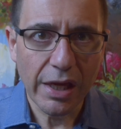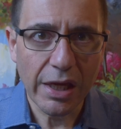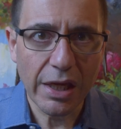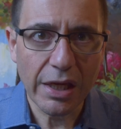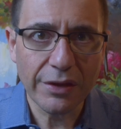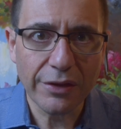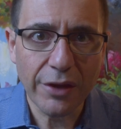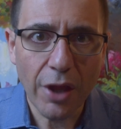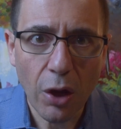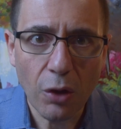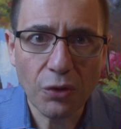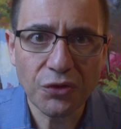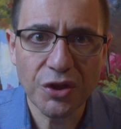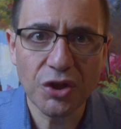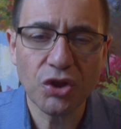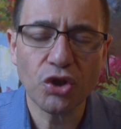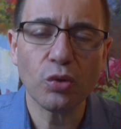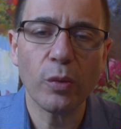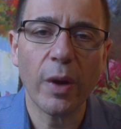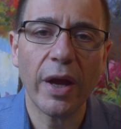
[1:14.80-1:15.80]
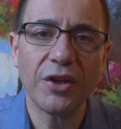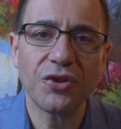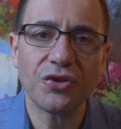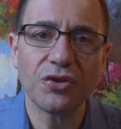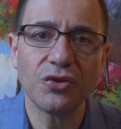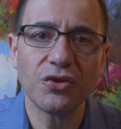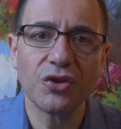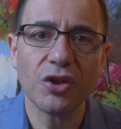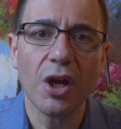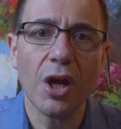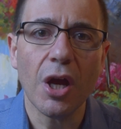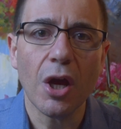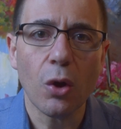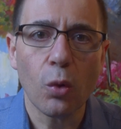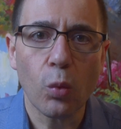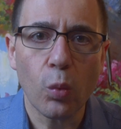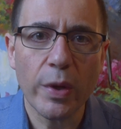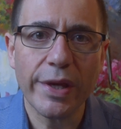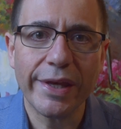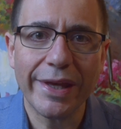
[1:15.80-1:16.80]
In those situations,
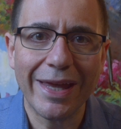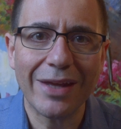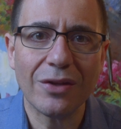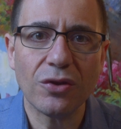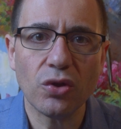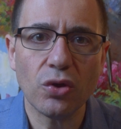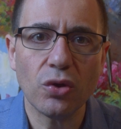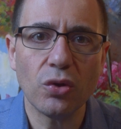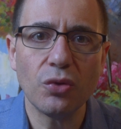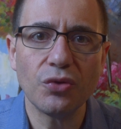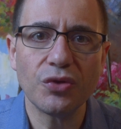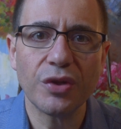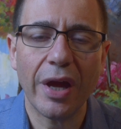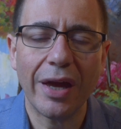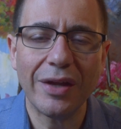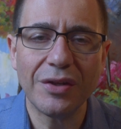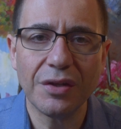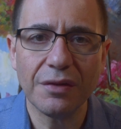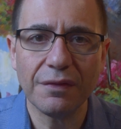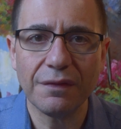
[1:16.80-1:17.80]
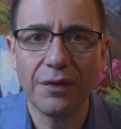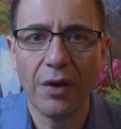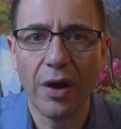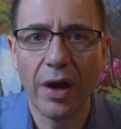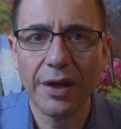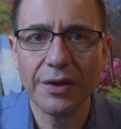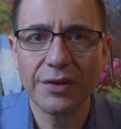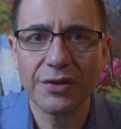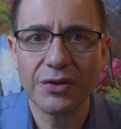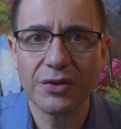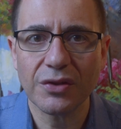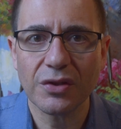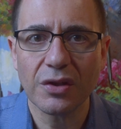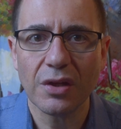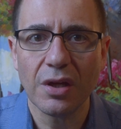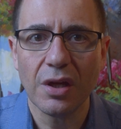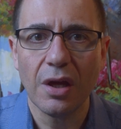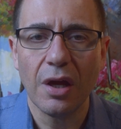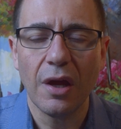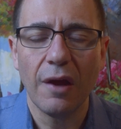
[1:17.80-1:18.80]
we can use a device
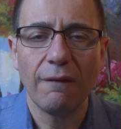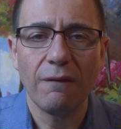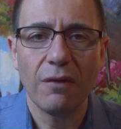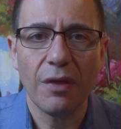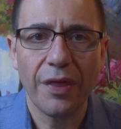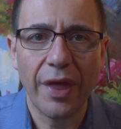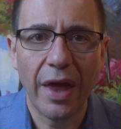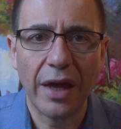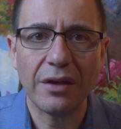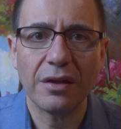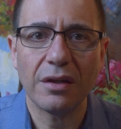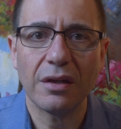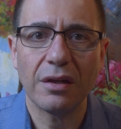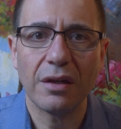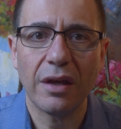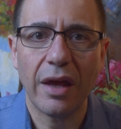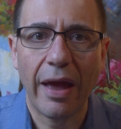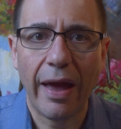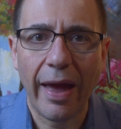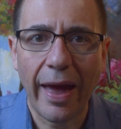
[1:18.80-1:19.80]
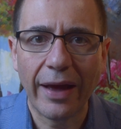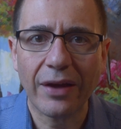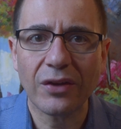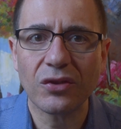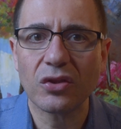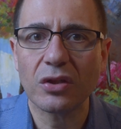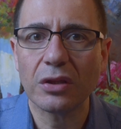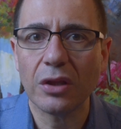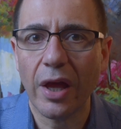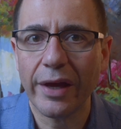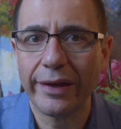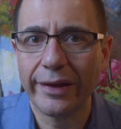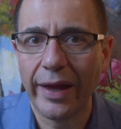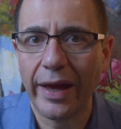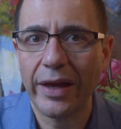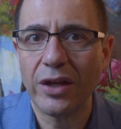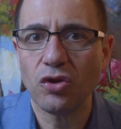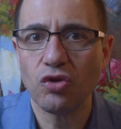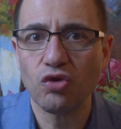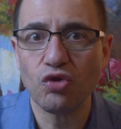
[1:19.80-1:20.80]
that acts like
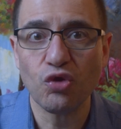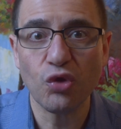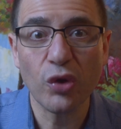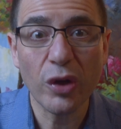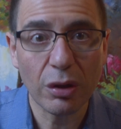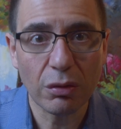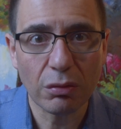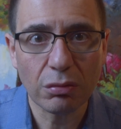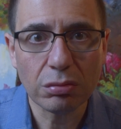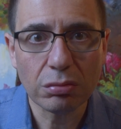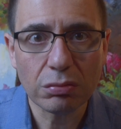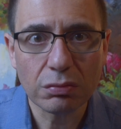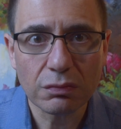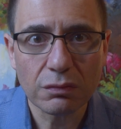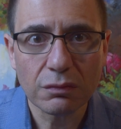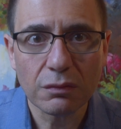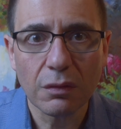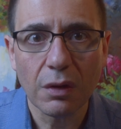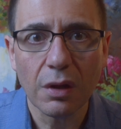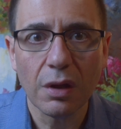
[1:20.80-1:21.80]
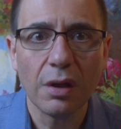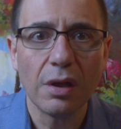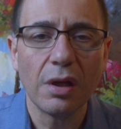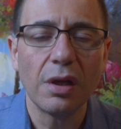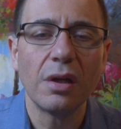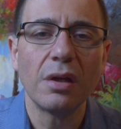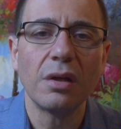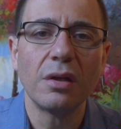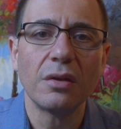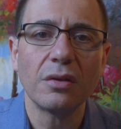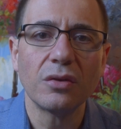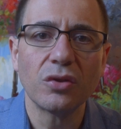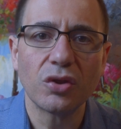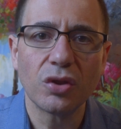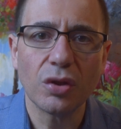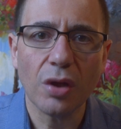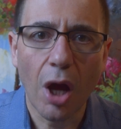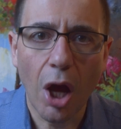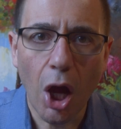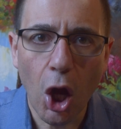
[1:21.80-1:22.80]
a drill
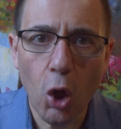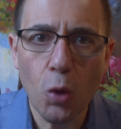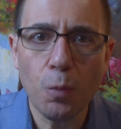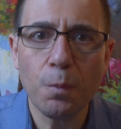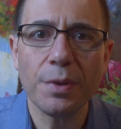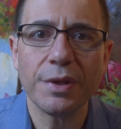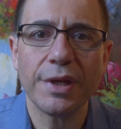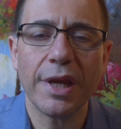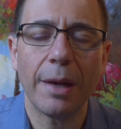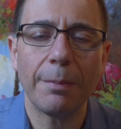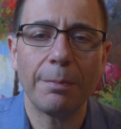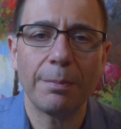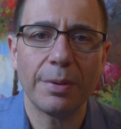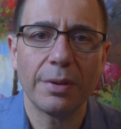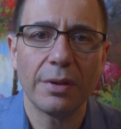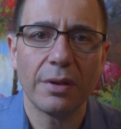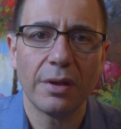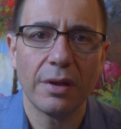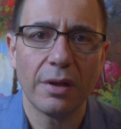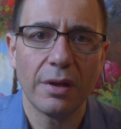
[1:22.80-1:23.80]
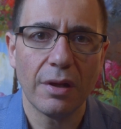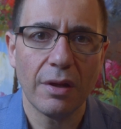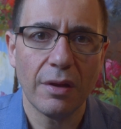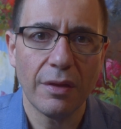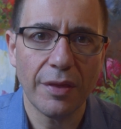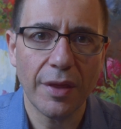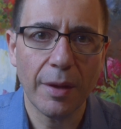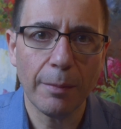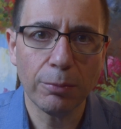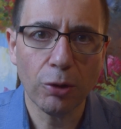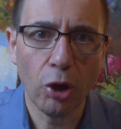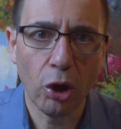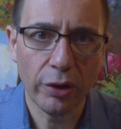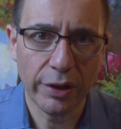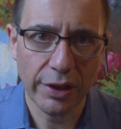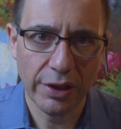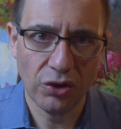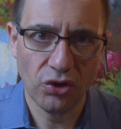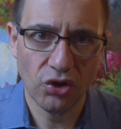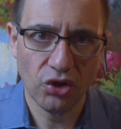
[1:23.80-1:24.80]
to open up the
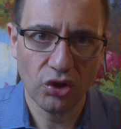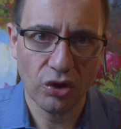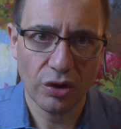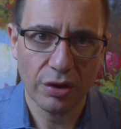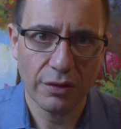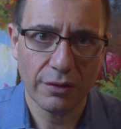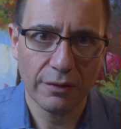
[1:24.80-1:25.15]
blockage.